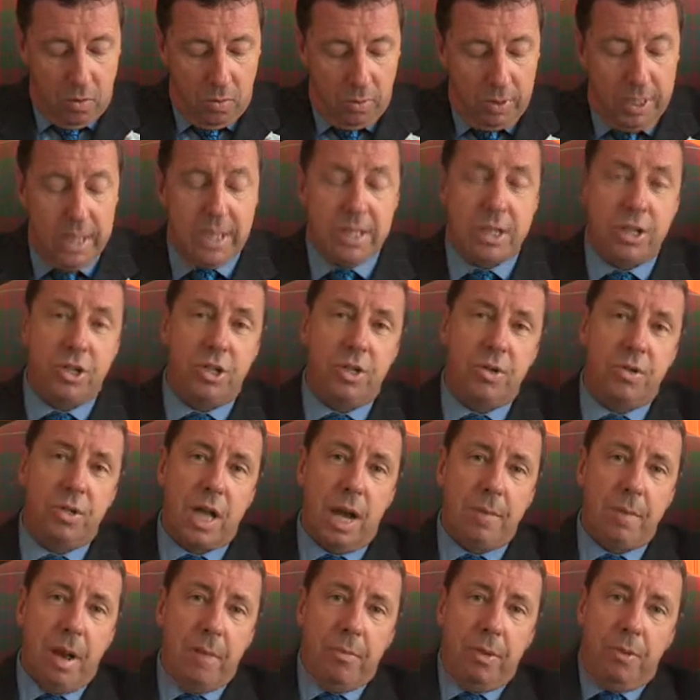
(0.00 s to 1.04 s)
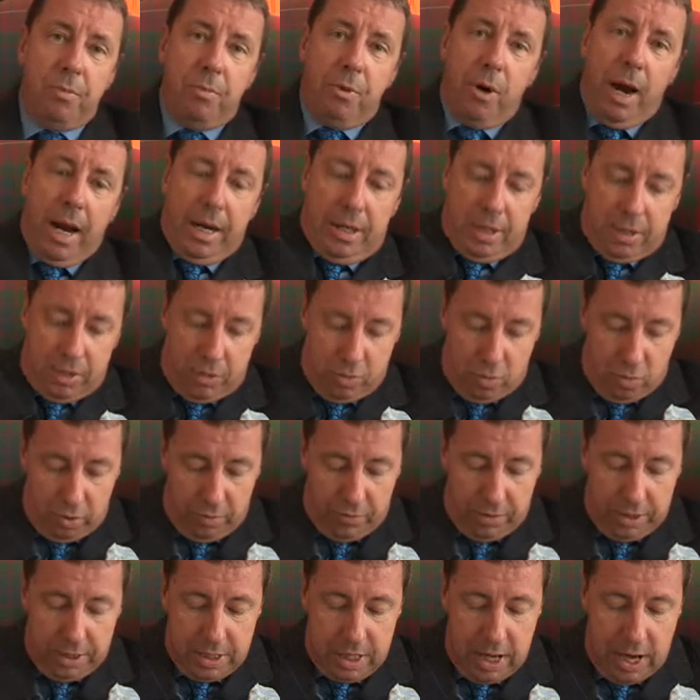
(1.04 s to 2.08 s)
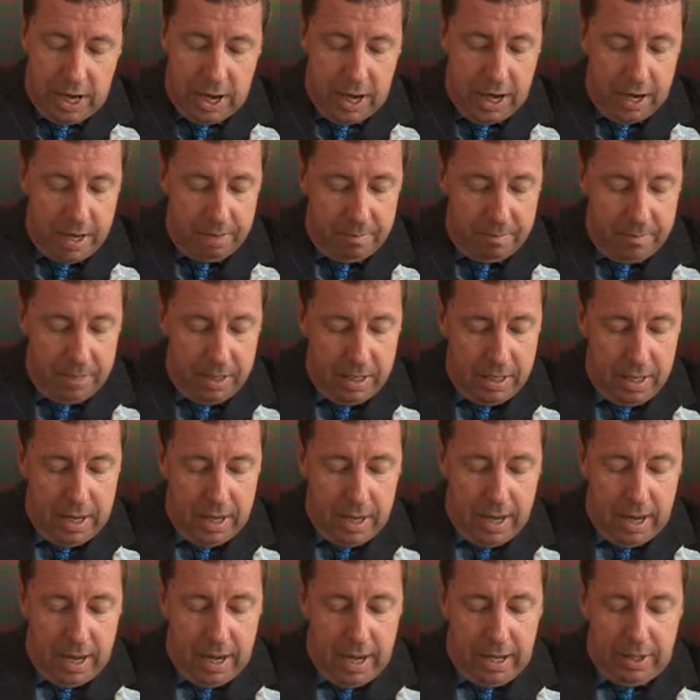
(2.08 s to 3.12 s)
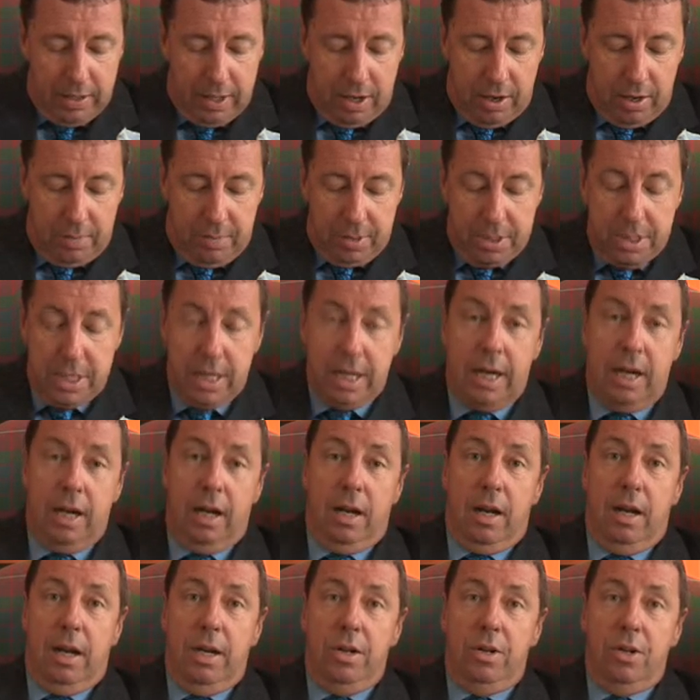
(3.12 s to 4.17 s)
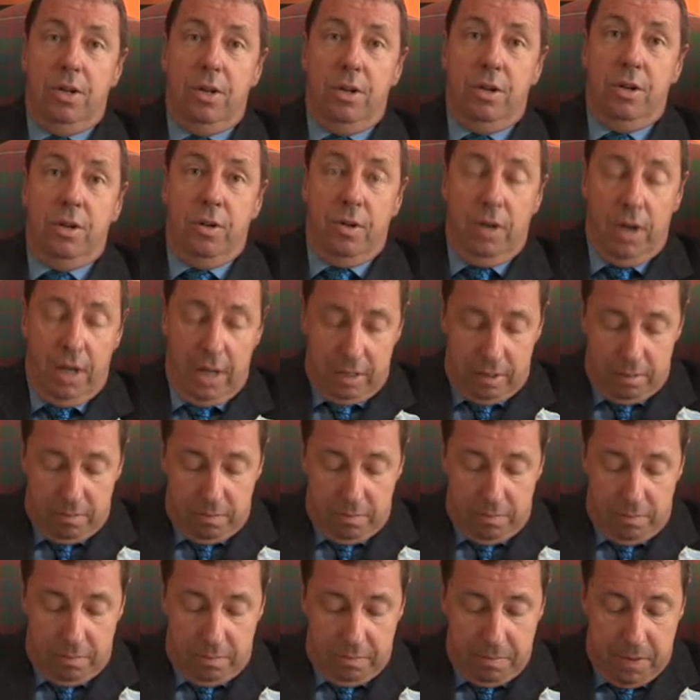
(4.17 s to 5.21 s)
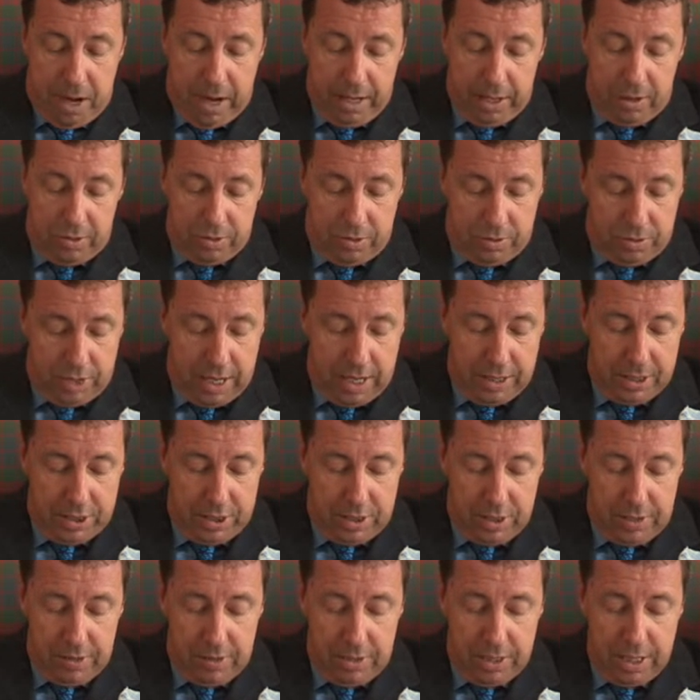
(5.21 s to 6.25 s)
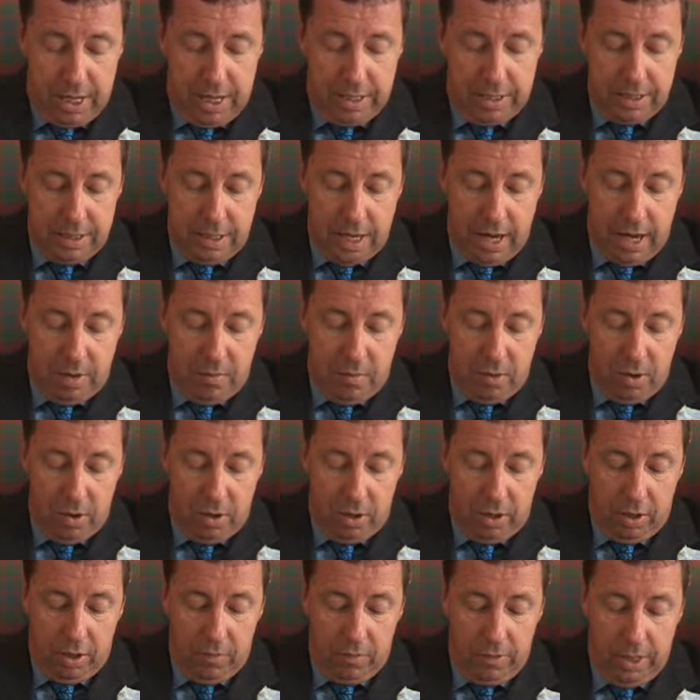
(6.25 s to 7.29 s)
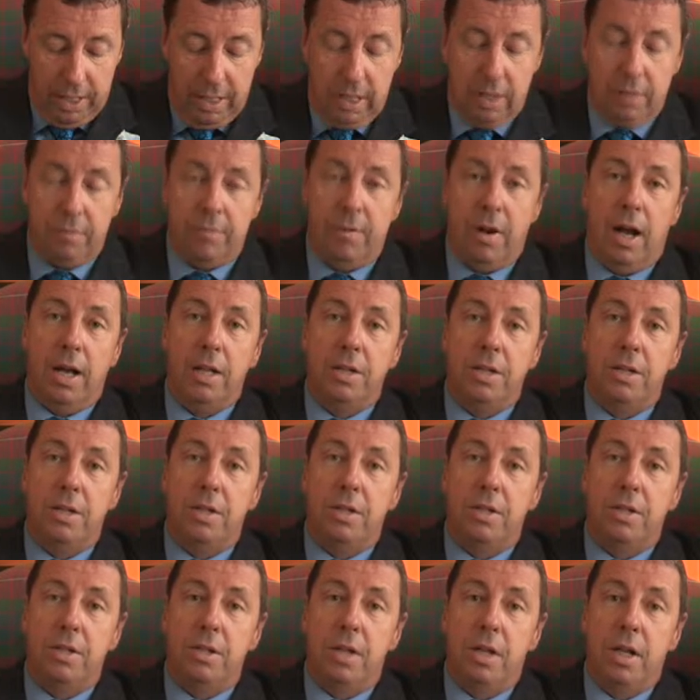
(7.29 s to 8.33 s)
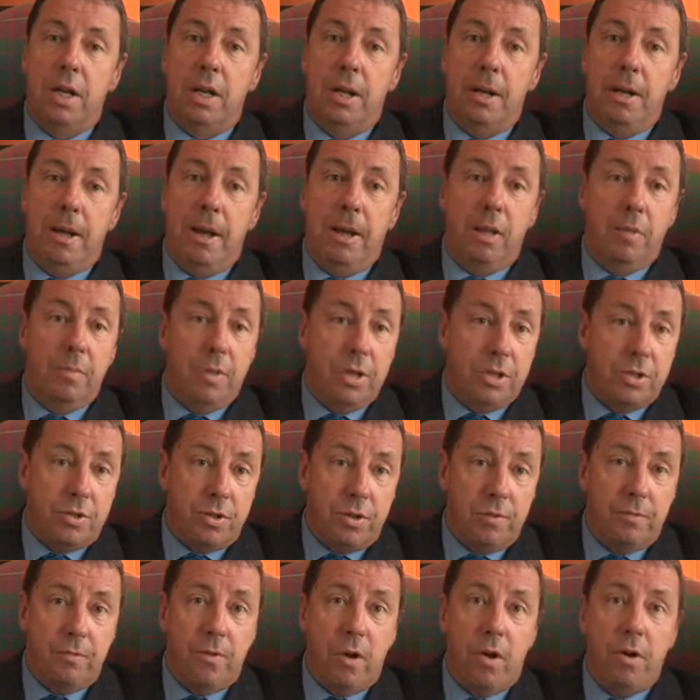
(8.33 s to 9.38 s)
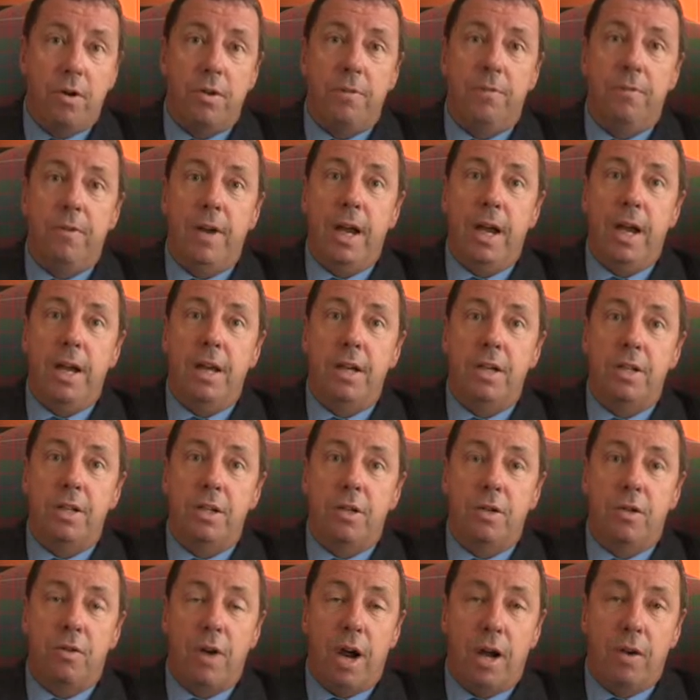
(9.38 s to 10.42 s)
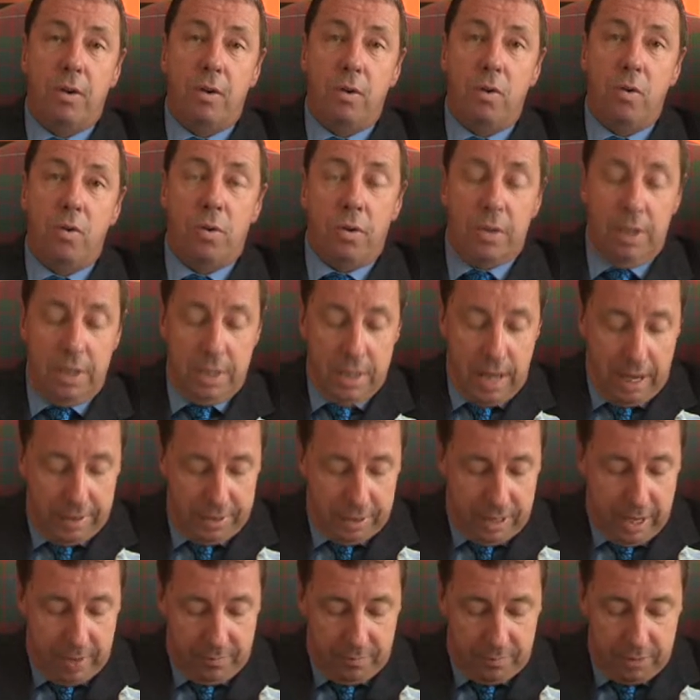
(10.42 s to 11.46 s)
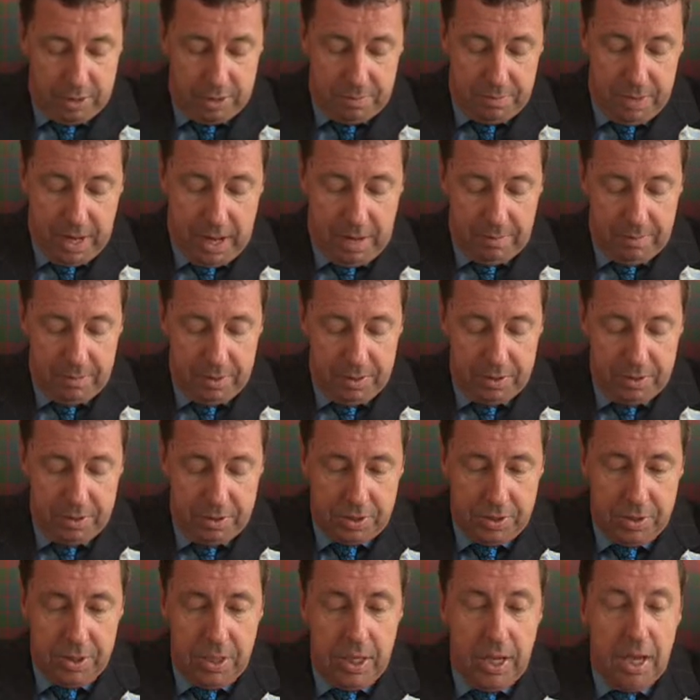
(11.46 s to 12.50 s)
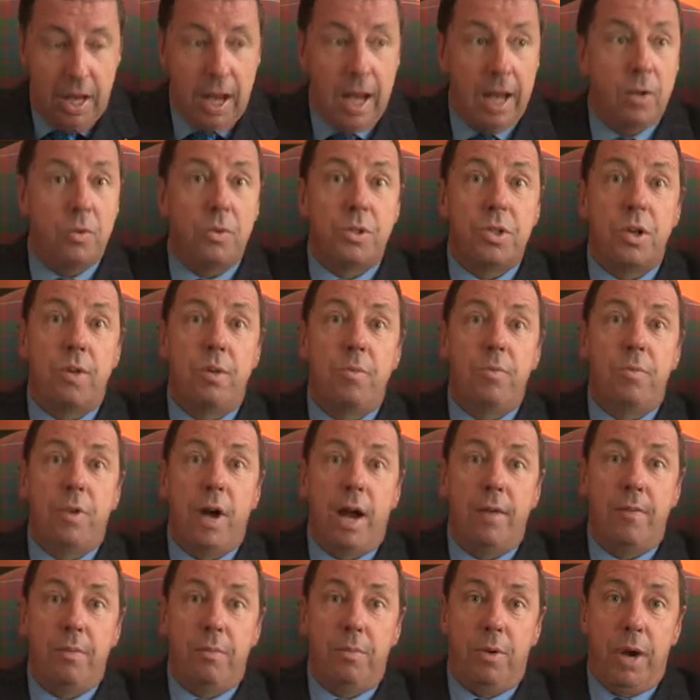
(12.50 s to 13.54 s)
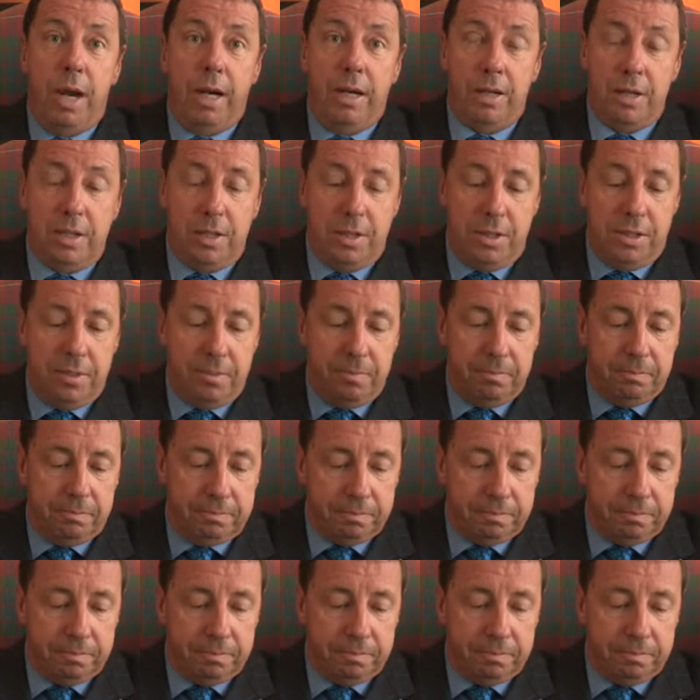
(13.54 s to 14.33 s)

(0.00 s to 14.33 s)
Well, these issues come up in practice all of the time, and they're a particular issue in my consultation, the day-to-day work of legal advisors in the Ministry of Foreign Affairs, in Crown Law and in other government departments, and also in private practice.